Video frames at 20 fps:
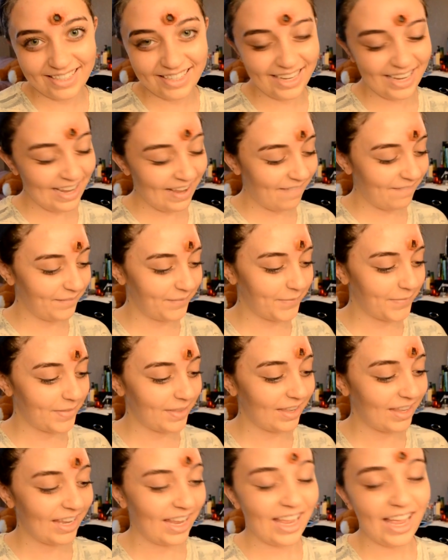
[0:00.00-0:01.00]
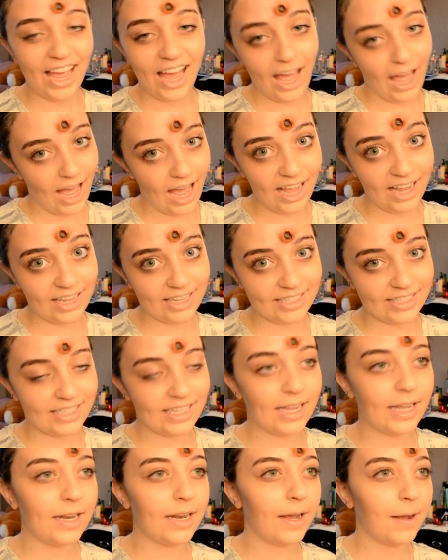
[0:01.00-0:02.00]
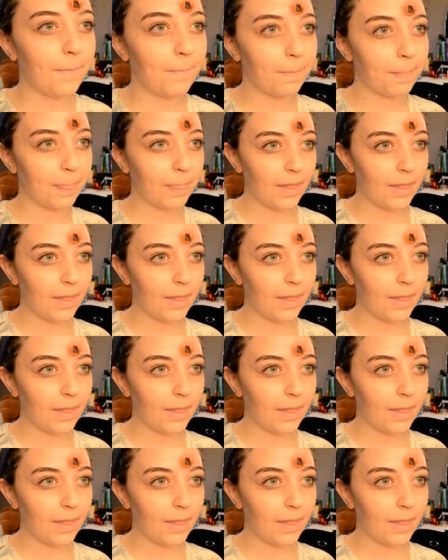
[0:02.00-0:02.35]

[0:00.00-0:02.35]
see it? I can see it now.